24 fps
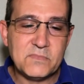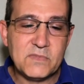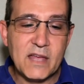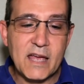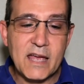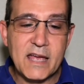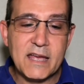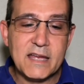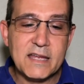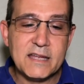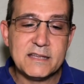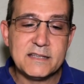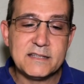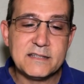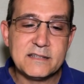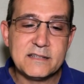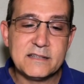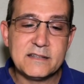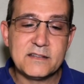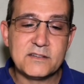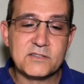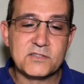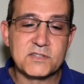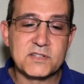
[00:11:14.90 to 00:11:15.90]
And
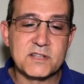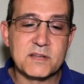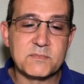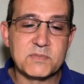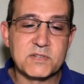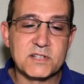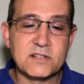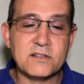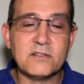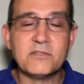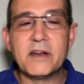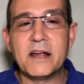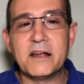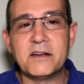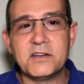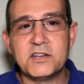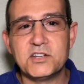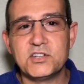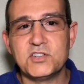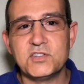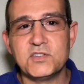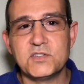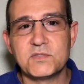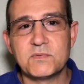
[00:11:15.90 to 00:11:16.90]
there are some slowdown
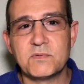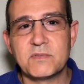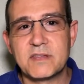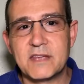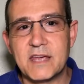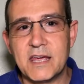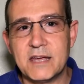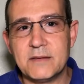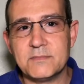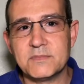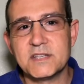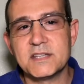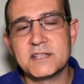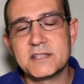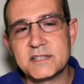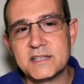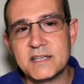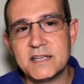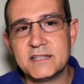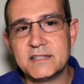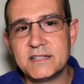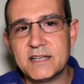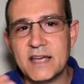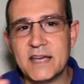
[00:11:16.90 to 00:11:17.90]
issues with games.
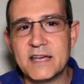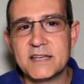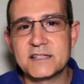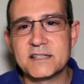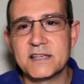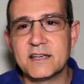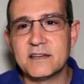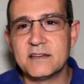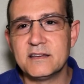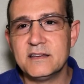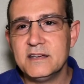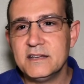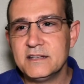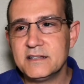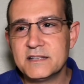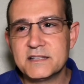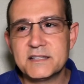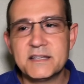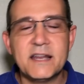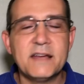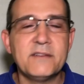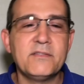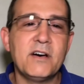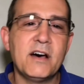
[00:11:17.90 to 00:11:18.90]
It
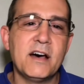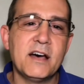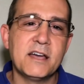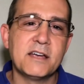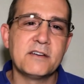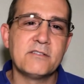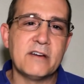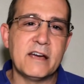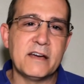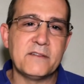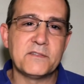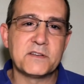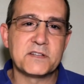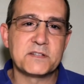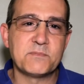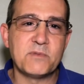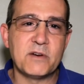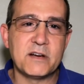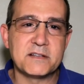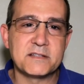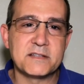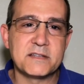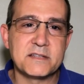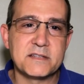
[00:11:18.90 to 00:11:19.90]
doesn't have a high graphics
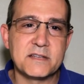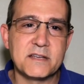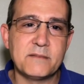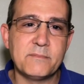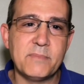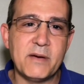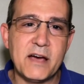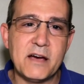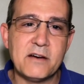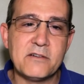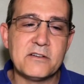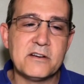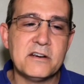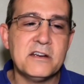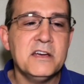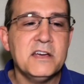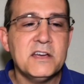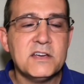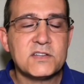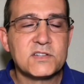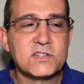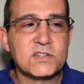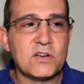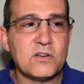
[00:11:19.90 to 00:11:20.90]
processing power,
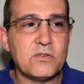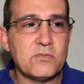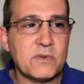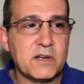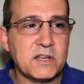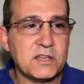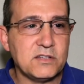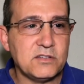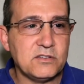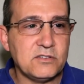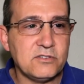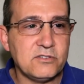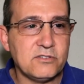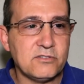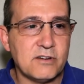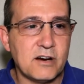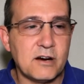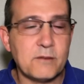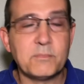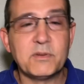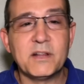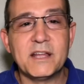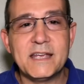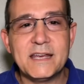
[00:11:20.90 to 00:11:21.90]
so when you
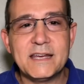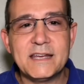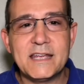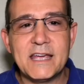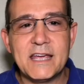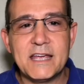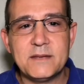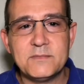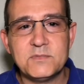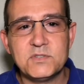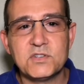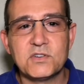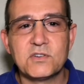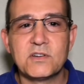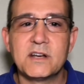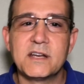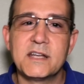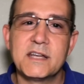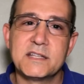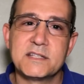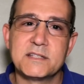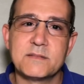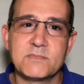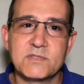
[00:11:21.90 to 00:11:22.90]
are playing games, you're going to
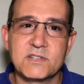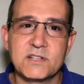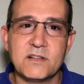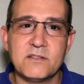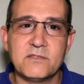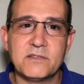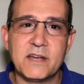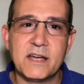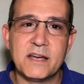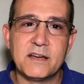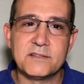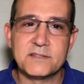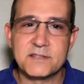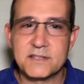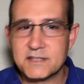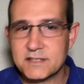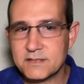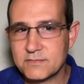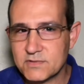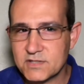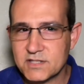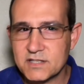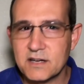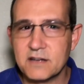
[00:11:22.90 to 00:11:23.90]
get some slowdowns and
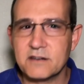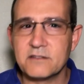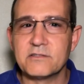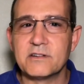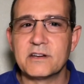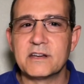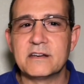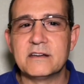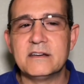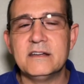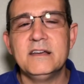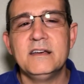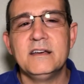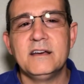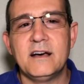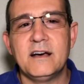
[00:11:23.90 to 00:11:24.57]
some stuttering